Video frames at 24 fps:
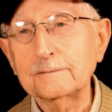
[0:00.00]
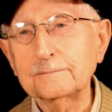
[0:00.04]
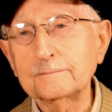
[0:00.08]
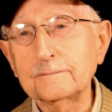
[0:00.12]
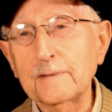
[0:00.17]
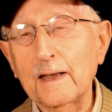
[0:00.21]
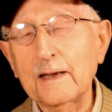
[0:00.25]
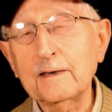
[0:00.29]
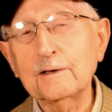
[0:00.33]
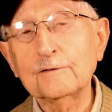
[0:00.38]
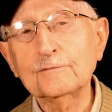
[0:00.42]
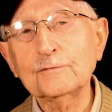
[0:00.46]
Yeah.
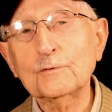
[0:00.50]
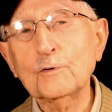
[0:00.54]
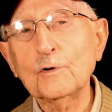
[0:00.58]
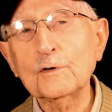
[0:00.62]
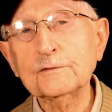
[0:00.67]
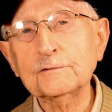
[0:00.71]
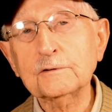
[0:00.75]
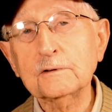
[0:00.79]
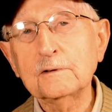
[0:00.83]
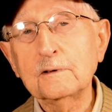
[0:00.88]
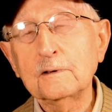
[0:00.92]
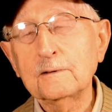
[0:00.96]
And I had
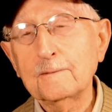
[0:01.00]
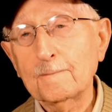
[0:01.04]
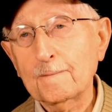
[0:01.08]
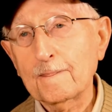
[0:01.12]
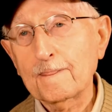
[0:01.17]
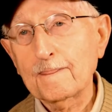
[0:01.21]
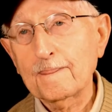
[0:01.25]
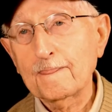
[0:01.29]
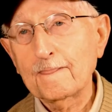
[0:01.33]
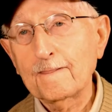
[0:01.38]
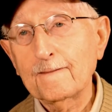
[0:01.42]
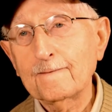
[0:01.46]
heard from the
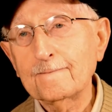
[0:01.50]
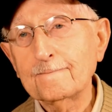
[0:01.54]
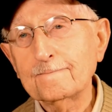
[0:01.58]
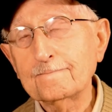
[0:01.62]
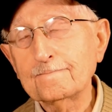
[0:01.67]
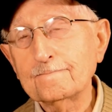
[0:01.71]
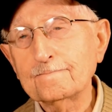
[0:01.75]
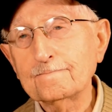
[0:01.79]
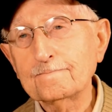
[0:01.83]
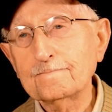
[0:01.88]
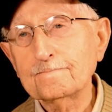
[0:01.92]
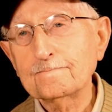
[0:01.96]
Battle of the
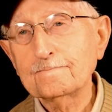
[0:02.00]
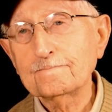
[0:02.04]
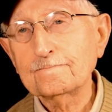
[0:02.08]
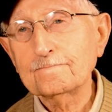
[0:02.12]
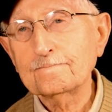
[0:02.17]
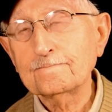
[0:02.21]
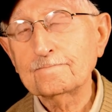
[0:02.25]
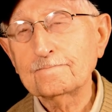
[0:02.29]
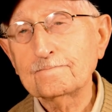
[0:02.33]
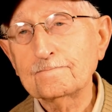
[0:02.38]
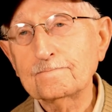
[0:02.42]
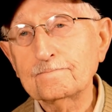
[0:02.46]
Bulge too.
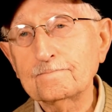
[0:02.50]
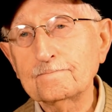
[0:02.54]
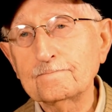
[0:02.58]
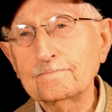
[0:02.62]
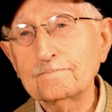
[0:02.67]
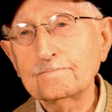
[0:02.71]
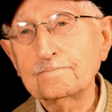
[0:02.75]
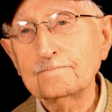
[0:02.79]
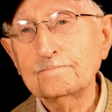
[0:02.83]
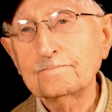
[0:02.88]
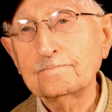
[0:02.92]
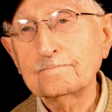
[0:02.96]
And
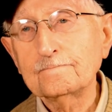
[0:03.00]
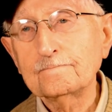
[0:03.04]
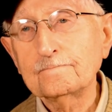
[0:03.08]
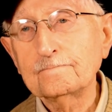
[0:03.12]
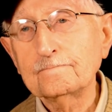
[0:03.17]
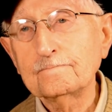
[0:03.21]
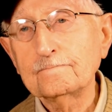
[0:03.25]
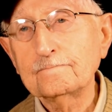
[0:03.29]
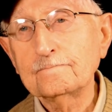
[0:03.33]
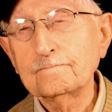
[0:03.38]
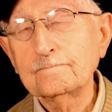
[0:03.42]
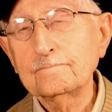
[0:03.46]
maybe you had
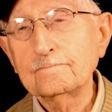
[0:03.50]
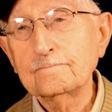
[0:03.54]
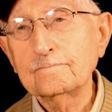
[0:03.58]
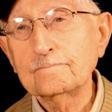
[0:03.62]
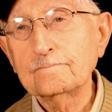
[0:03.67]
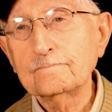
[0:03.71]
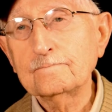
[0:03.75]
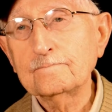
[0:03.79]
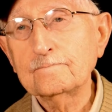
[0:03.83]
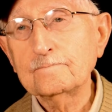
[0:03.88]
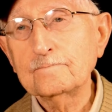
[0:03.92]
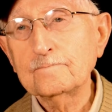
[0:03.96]
seen this or
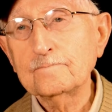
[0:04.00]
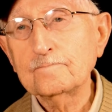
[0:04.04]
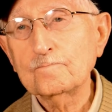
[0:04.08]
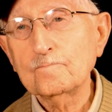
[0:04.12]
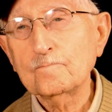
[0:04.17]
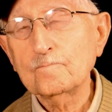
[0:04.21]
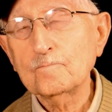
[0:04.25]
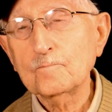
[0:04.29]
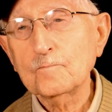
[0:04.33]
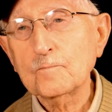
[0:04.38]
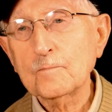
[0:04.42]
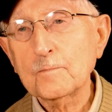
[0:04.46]
heard about
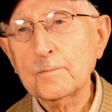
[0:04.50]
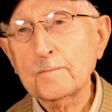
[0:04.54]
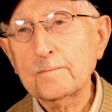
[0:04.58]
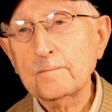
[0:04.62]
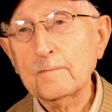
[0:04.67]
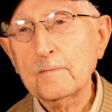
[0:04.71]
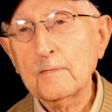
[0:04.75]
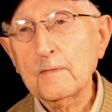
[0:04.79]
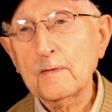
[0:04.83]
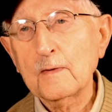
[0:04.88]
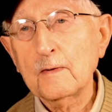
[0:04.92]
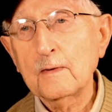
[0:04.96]
it.
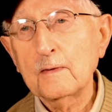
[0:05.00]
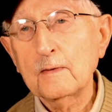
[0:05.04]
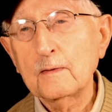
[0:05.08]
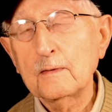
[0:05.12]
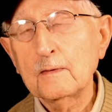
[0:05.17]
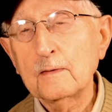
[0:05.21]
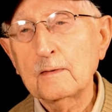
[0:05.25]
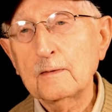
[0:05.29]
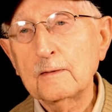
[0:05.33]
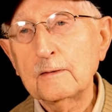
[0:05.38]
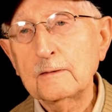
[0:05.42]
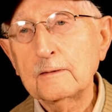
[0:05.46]
The
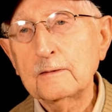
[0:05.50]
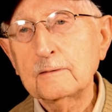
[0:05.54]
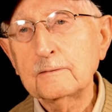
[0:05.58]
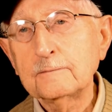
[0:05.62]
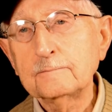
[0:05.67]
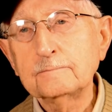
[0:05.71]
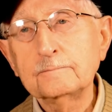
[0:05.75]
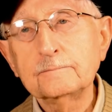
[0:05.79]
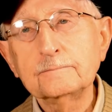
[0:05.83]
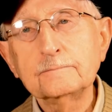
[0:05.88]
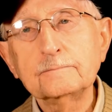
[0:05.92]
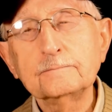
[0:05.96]

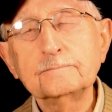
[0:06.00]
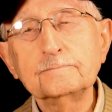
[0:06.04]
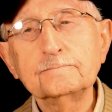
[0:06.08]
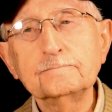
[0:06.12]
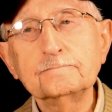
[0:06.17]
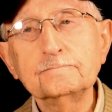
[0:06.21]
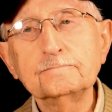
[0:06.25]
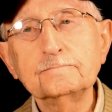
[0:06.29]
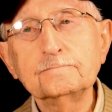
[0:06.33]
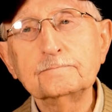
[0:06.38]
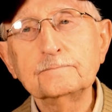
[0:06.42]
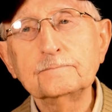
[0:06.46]

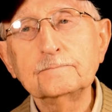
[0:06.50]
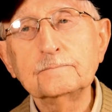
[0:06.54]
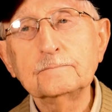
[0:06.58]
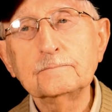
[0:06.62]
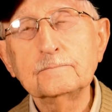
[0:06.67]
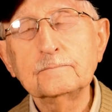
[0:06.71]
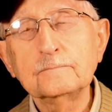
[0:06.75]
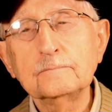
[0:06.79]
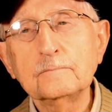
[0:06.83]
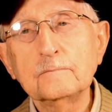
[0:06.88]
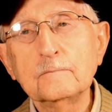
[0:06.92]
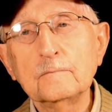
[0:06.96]
German
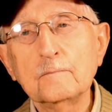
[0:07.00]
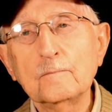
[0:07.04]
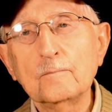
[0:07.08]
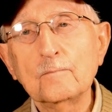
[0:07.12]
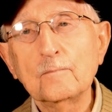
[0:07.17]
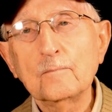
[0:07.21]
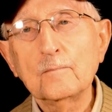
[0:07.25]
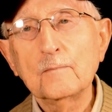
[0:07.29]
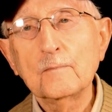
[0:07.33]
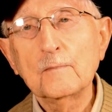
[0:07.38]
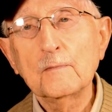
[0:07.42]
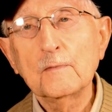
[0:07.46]

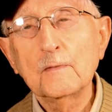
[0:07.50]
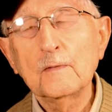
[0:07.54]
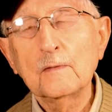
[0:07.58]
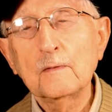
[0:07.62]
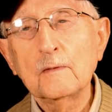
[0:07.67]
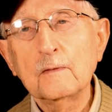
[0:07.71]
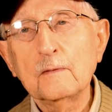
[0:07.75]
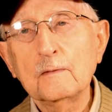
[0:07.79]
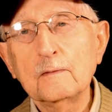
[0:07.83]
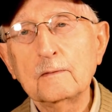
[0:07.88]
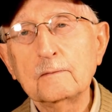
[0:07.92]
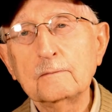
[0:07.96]
special
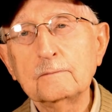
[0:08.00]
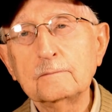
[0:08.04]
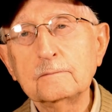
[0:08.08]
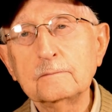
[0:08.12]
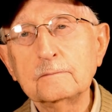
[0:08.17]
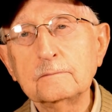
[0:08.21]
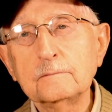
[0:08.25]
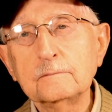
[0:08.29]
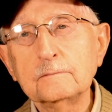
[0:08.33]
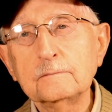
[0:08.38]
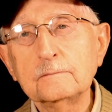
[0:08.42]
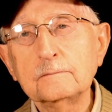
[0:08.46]
operatives were
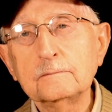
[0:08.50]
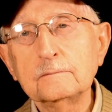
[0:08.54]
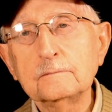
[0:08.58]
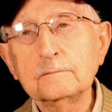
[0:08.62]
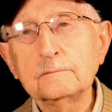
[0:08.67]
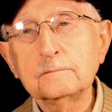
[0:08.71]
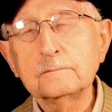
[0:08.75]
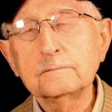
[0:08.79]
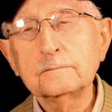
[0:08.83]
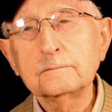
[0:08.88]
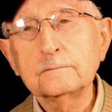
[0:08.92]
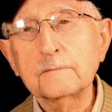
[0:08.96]
dressed as
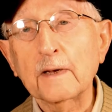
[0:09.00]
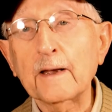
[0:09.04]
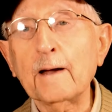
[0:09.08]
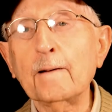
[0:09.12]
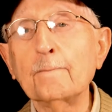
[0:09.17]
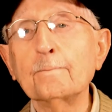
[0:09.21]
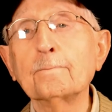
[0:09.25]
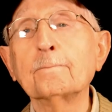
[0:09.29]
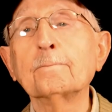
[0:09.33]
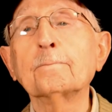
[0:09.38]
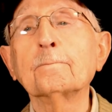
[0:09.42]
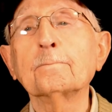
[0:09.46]
American
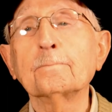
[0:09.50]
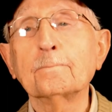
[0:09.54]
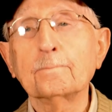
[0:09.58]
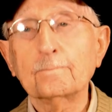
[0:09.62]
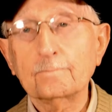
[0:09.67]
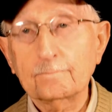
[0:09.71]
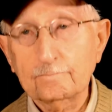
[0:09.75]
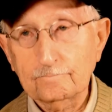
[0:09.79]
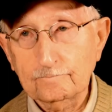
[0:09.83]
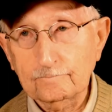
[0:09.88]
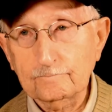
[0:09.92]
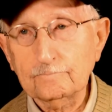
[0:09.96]
soldiers, yeah,
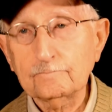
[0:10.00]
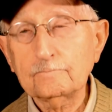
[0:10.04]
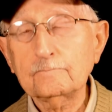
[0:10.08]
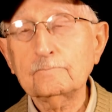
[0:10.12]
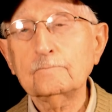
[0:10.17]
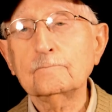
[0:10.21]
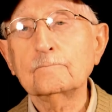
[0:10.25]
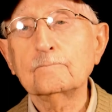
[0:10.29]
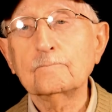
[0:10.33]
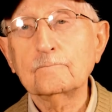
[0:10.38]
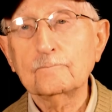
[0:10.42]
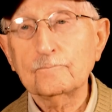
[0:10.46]
and
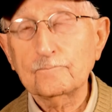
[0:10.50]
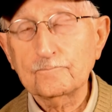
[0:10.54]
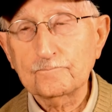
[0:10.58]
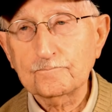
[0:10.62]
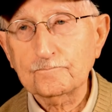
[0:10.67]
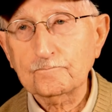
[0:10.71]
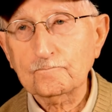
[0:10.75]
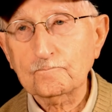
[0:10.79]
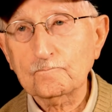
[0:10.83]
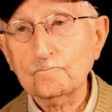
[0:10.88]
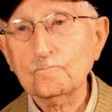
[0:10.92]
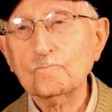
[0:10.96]

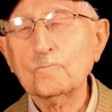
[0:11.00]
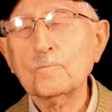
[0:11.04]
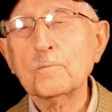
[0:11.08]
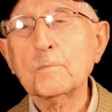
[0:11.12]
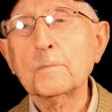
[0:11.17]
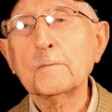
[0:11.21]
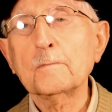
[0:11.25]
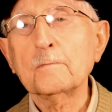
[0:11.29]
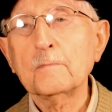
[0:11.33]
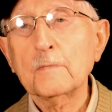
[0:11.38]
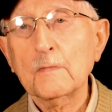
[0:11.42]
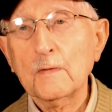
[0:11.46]
changing
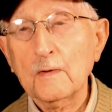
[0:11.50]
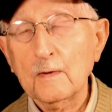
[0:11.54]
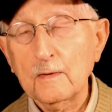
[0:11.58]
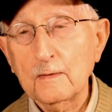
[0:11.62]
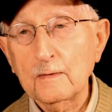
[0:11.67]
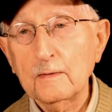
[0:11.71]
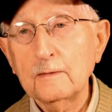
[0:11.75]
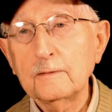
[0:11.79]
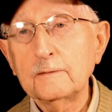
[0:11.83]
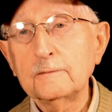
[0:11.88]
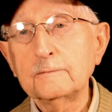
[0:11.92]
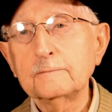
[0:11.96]
directions of the
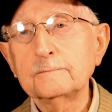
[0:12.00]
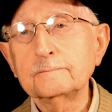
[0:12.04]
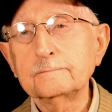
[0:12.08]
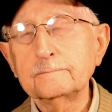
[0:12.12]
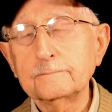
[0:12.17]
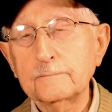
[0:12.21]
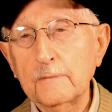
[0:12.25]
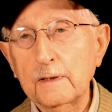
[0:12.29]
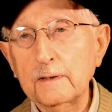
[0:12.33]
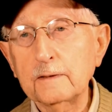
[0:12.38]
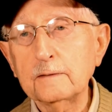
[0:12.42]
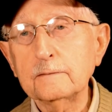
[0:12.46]

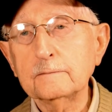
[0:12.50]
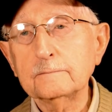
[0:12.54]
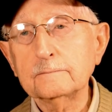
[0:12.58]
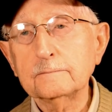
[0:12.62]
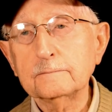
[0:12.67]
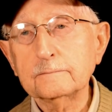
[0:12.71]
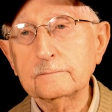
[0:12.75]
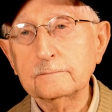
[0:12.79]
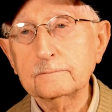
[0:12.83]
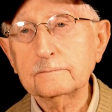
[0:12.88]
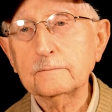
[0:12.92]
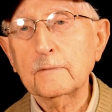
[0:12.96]
signs, right, for
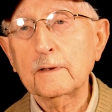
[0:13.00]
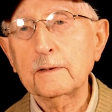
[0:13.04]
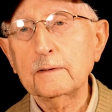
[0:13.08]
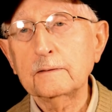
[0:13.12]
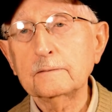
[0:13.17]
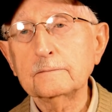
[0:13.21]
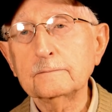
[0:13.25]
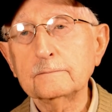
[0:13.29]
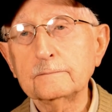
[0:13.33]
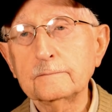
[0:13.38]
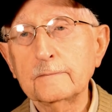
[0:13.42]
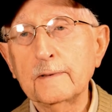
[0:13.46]
the
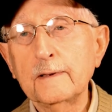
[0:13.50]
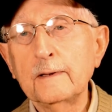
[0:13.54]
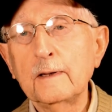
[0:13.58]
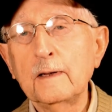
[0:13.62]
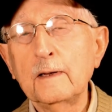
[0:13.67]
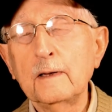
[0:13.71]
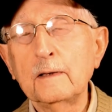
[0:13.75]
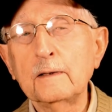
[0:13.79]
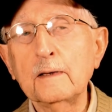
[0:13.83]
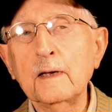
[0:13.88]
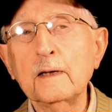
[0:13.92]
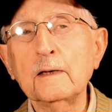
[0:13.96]
directions for the
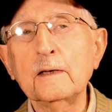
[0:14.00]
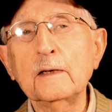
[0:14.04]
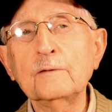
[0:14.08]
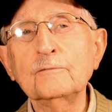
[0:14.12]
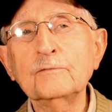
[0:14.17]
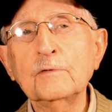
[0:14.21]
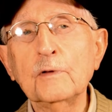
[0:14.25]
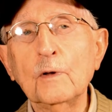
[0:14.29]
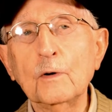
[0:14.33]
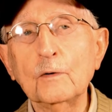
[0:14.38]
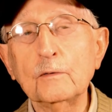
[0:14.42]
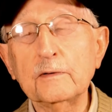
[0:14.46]
roads. Yeah,
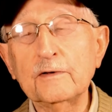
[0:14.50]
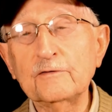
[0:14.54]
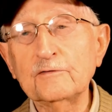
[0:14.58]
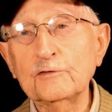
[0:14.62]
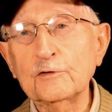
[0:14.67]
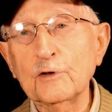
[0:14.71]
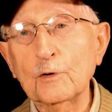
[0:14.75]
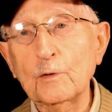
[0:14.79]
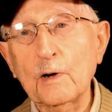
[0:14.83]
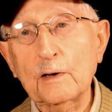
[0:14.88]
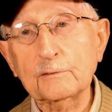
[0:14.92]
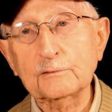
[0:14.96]
even
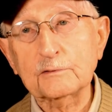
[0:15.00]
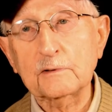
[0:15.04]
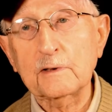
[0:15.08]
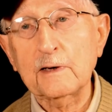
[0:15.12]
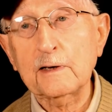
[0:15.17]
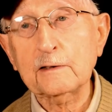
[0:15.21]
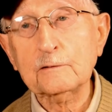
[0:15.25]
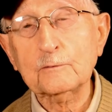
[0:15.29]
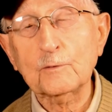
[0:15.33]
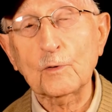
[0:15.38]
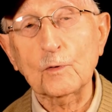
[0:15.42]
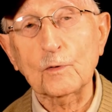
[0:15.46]
though I was in
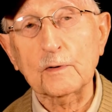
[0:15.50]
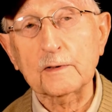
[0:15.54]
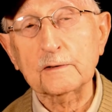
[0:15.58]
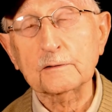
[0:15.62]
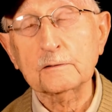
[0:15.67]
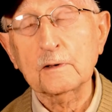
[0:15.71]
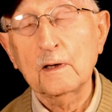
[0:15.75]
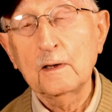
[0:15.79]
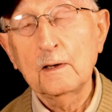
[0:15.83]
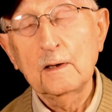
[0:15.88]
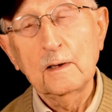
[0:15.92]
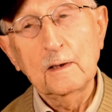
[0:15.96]
headquarters,
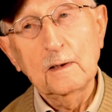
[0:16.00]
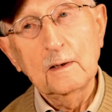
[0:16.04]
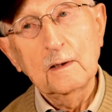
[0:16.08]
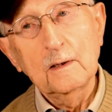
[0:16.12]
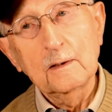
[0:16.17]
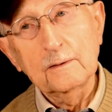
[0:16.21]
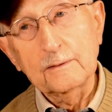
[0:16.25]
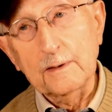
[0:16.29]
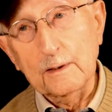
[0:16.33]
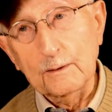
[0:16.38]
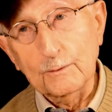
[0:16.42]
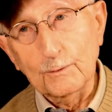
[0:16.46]

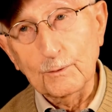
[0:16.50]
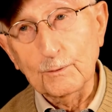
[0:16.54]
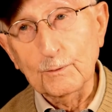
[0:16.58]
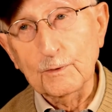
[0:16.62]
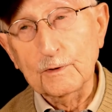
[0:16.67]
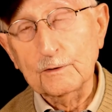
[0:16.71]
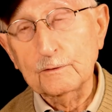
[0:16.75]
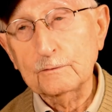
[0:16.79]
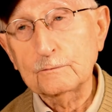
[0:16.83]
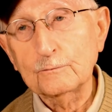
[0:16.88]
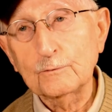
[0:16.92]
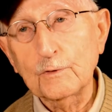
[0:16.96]
they
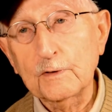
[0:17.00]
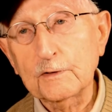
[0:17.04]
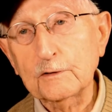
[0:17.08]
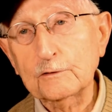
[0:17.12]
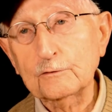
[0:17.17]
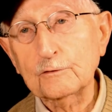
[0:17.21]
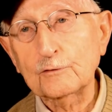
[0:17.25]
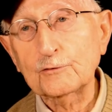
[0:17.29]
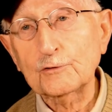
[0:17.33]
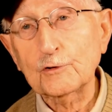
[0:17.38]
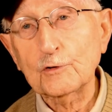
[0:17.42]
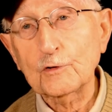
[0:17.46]
were running
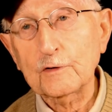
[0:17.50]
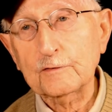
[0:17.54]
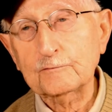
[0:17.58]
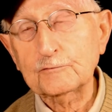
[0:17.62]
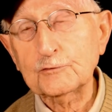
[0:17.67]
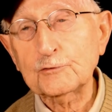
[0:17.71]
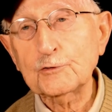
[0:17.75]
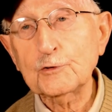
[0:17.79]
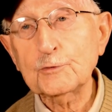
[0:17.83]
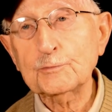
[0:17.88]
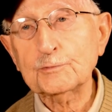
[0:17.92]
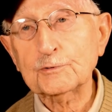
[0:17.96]
ashore as
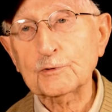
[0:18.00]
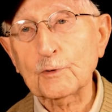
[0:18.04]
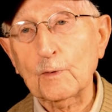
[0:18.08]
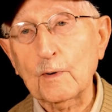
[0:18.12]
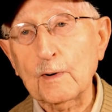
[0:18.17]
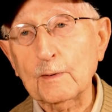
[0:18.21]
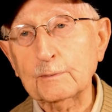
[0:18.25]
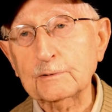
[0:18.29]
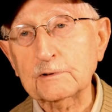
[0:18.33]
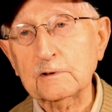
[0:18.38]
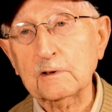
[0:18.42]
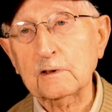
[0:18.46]
troops, so
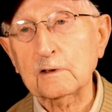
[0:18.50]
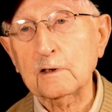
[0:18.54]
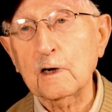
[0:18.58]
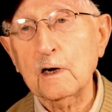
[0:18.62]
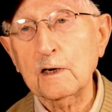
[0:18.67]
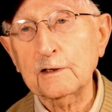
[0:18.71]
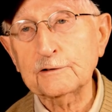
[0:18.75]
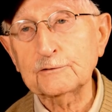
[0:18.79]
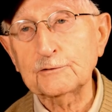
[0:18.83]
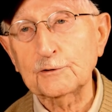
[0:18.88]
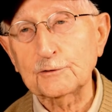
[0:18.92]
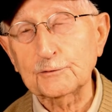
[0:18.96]
I was on
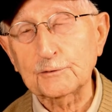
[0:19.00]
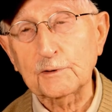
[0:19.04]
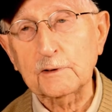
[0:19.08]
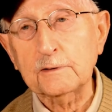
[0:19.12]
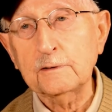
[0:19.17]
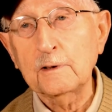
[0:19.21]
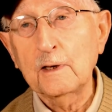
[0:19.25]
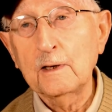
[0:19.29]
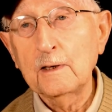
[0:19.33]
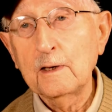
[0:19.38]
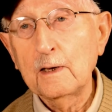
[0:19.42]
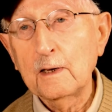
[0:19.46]
guard duty.